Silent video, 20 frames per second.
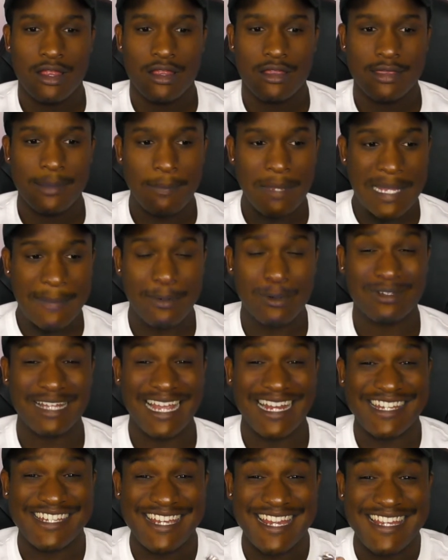people like
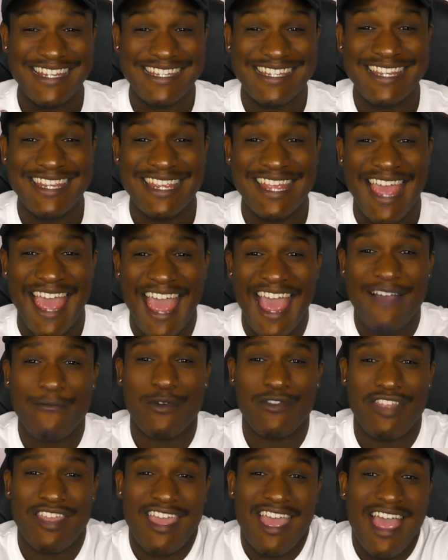Jay-Z have what
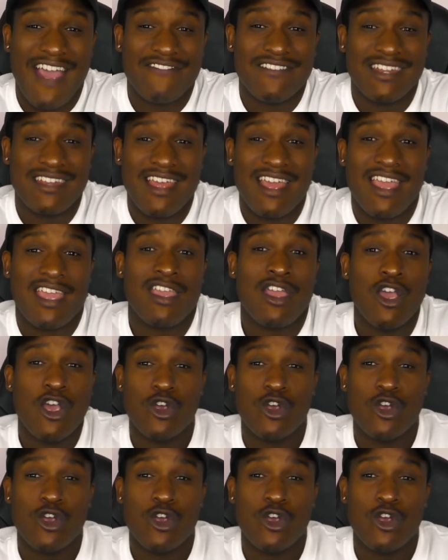they have today,